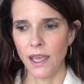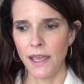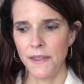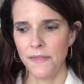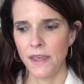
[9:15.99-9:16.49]

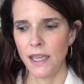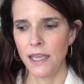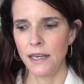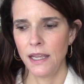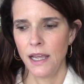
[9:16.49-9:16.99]
And
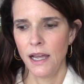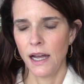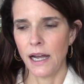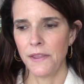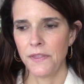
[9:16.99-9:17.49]
then
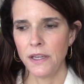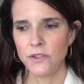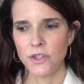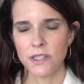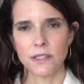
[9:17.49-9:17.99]
I
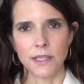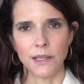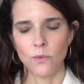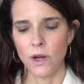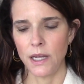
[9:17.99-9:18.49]
think just
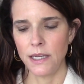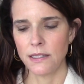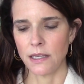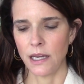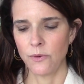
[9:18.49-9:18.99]
scent
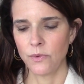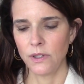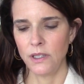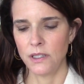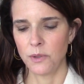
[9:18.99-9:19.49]
wise I
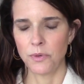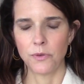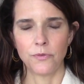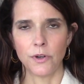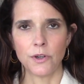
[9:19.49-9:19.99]
really did
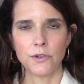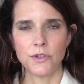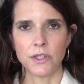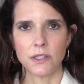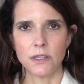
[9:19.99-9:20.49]
prefer
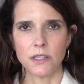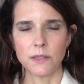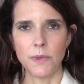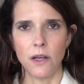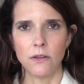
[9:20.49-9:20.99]
just the
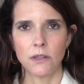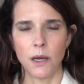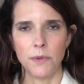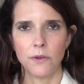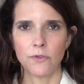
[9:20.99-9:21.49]
smell
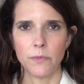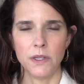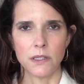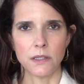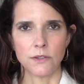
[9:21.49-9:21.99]
coming from
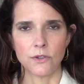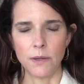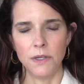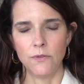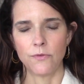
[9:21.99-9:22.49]
the essential I
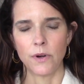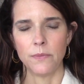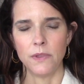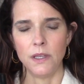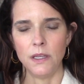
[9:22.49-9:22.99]
mean
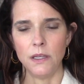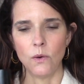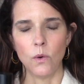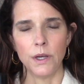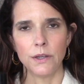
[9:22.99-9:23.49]
from the
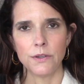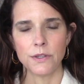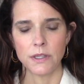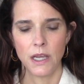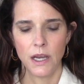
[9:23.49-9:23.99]

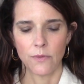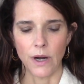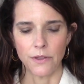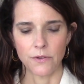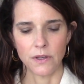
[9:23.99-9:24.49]
oils
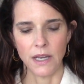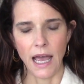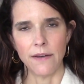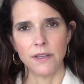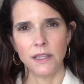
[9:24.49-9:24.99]
rather than
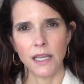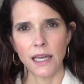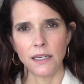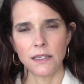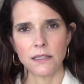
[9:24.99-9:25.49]
having the
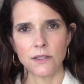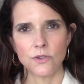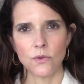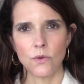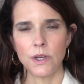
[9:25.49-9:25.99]
added
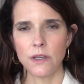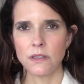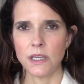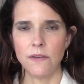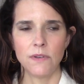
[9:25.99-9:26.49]
essential
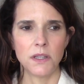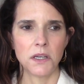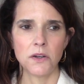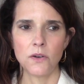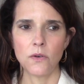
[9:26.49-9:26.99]
oils, even
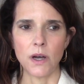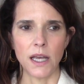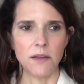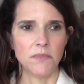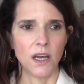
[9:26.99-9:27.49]
though
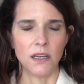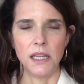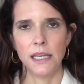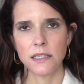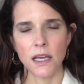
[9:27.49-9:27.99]
I'm
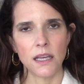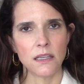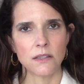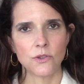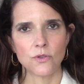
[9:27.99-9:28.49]
not
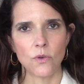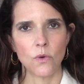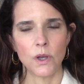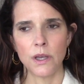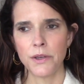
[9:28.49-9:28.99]
anti-essential
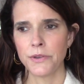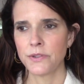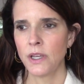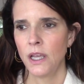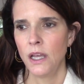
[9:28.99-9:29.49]

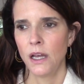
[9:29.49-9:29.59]
oils.